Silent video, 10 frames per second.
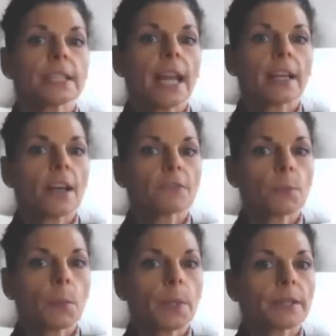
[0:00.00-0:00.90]
not
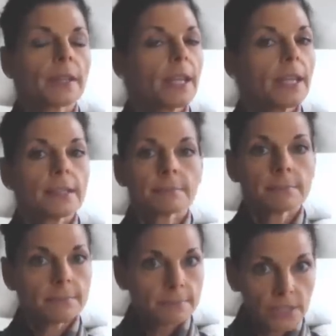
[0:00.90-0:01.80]
comfortable with,
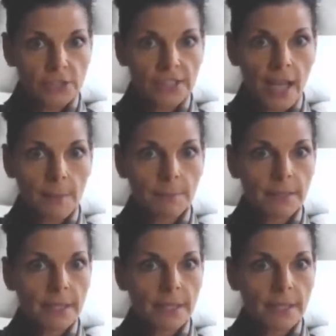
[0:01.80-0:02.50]
just stop.